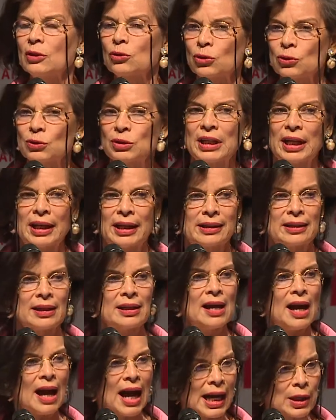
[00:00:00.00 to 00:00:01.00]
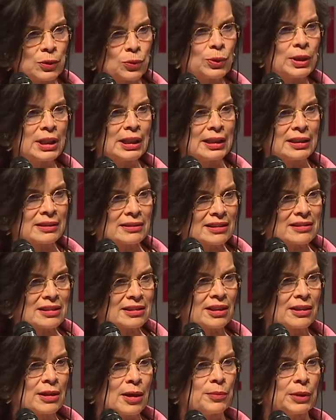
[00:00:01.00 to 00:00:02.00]
today are really
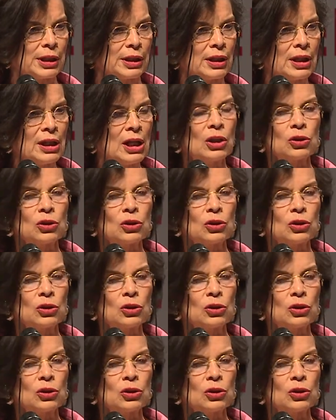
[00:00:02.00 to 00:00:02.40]
determined